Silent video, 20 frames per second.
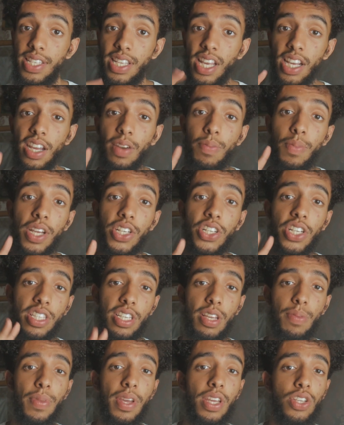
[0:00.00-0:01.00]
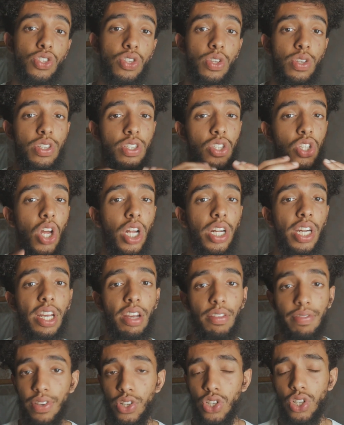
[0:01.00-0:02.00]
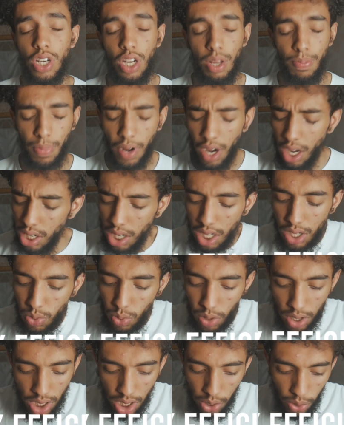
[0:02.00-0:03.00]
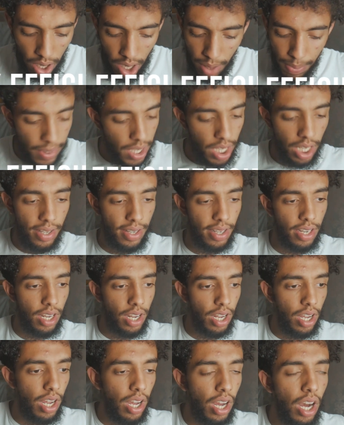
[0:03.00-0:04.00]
second major tip is to study efficiently. By this, what do I mean?